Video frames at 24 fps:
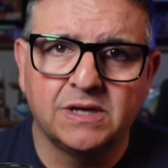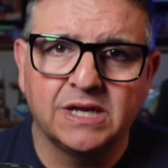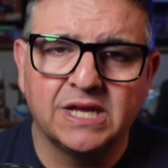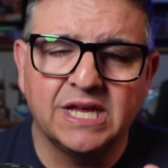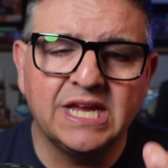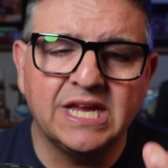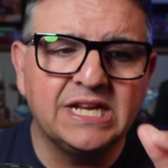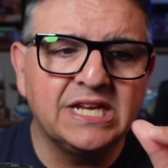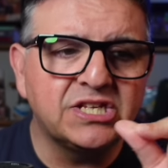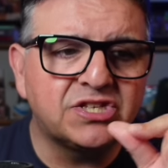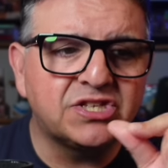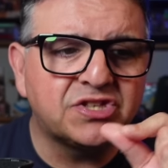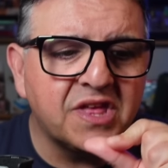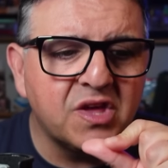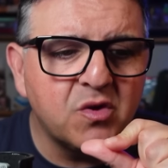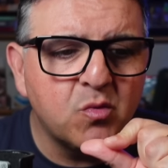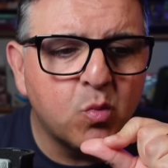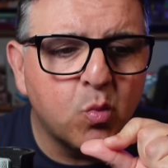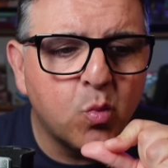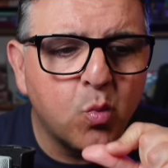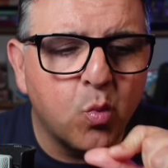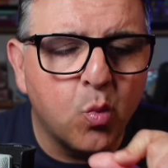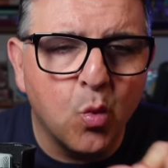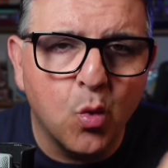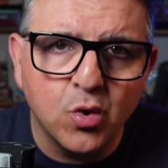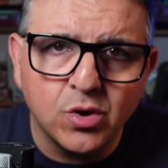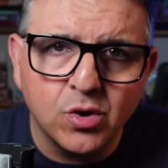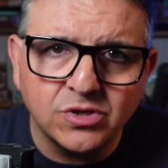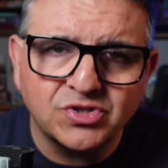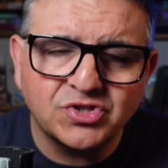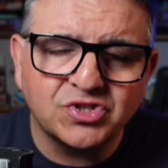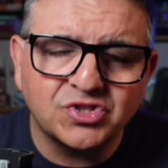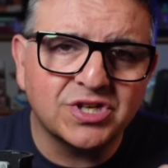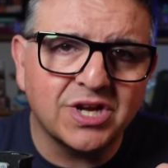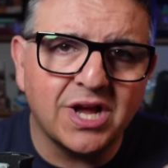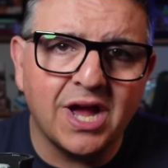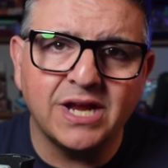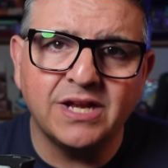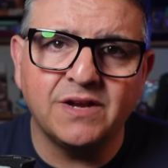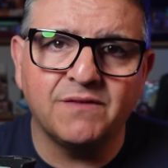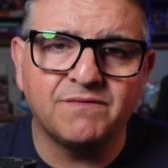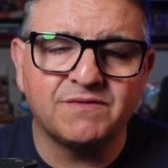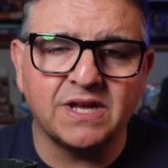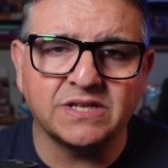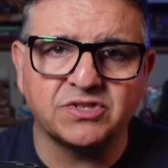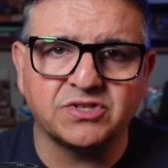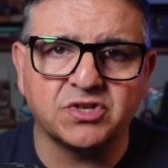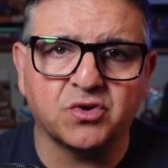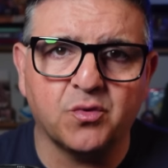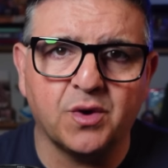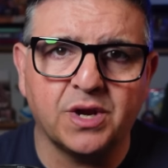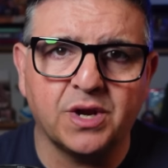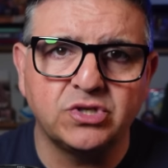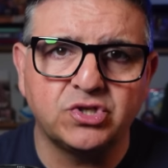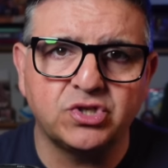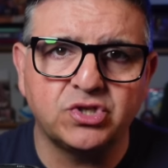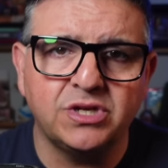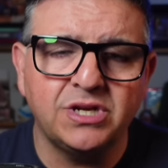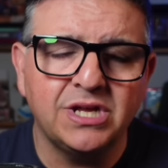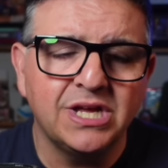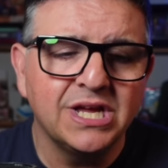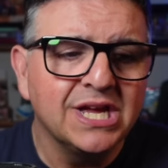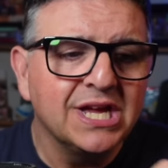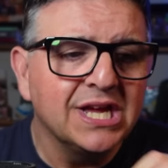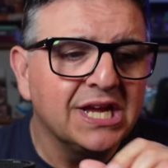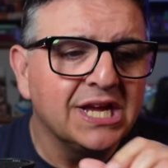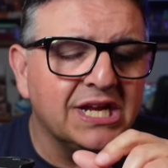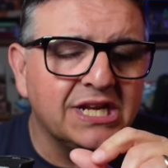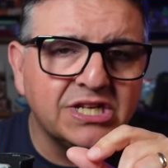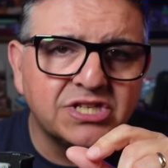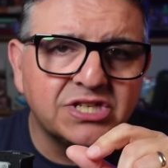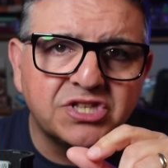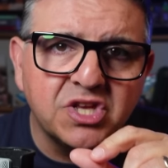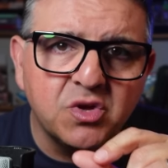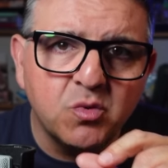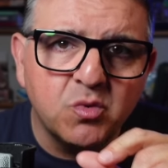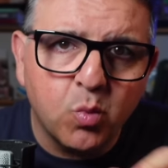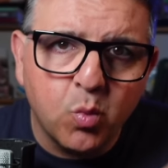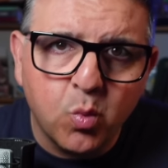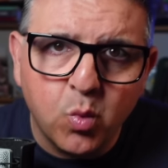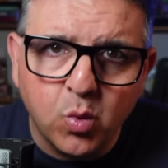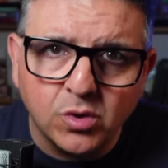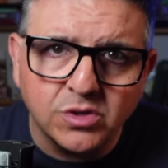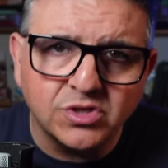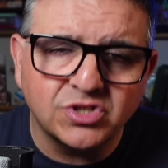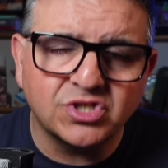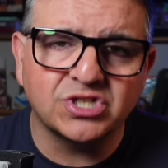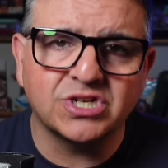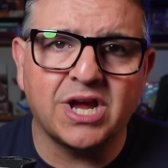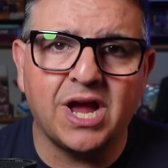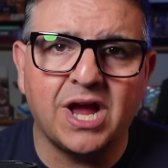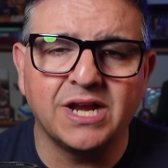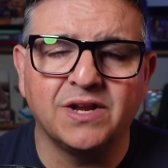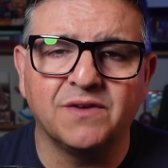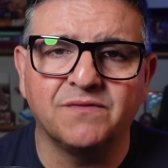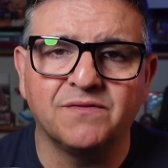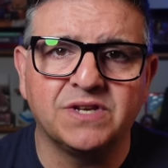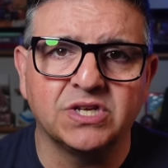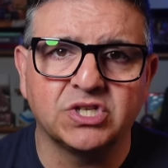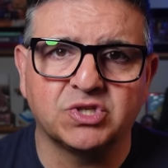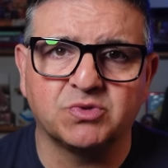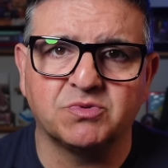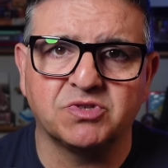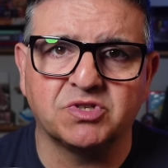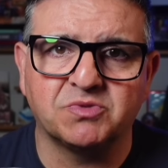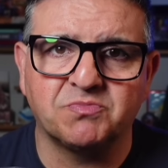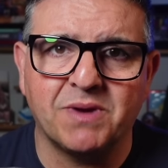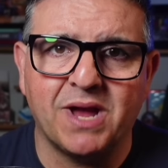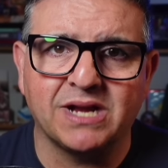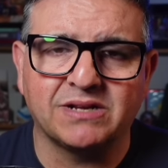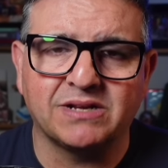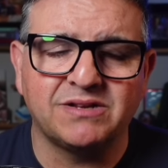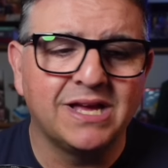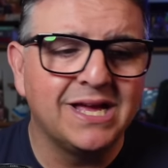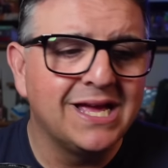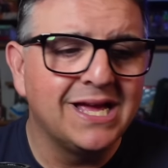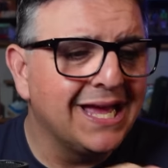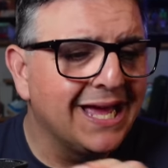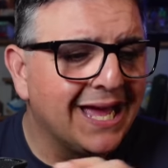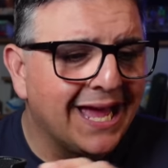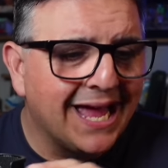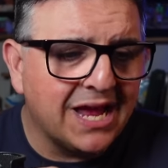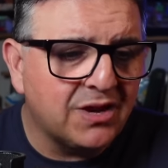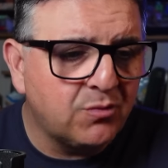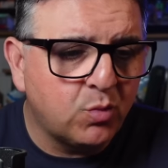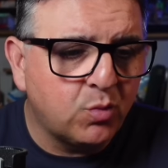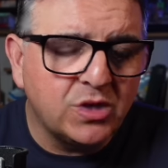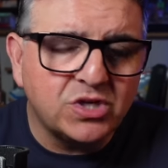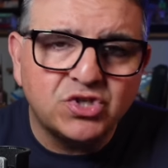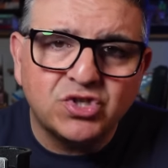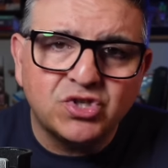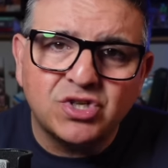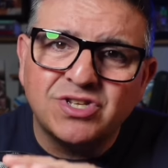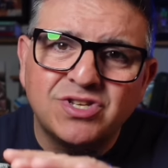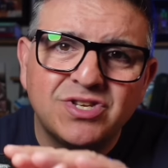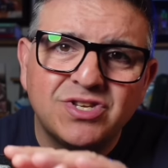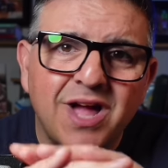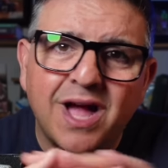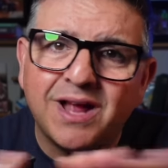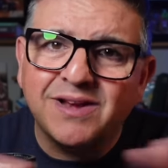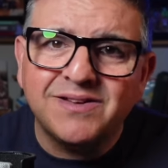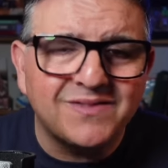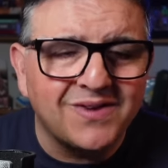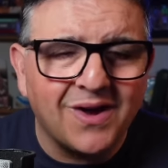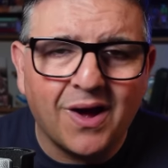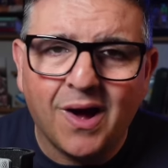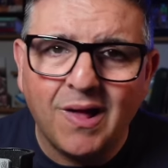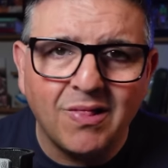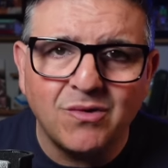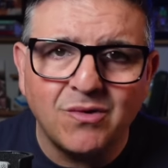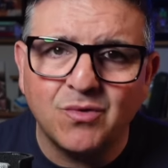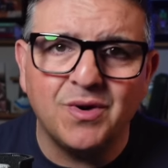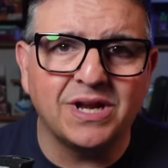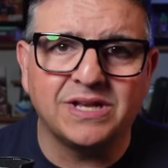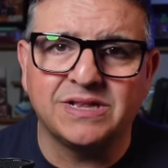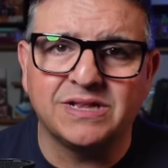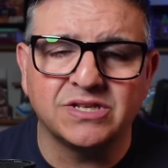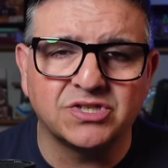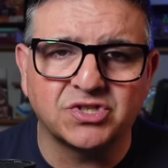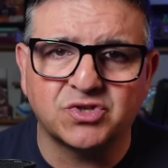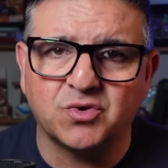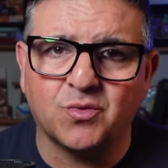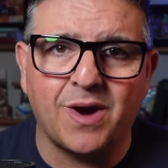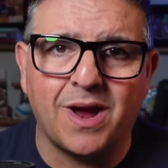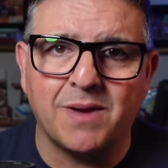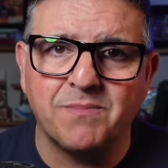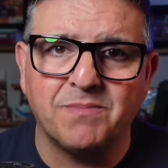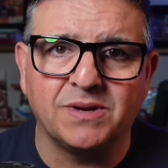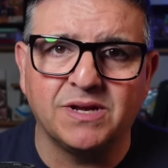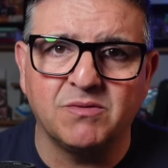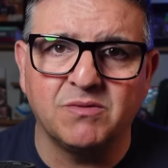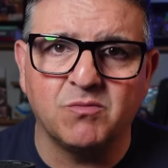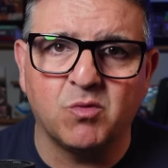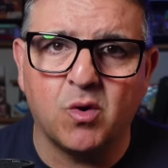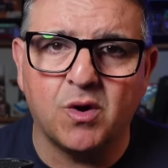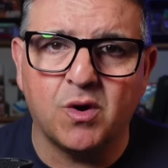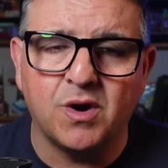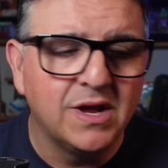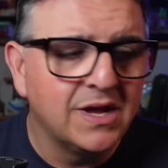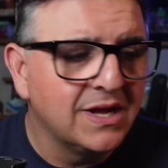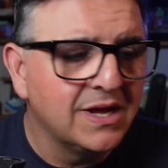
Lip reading: It is the worst kind of desecration. It is the worst kind of disrespect. And we should not tolerate this crap anymore.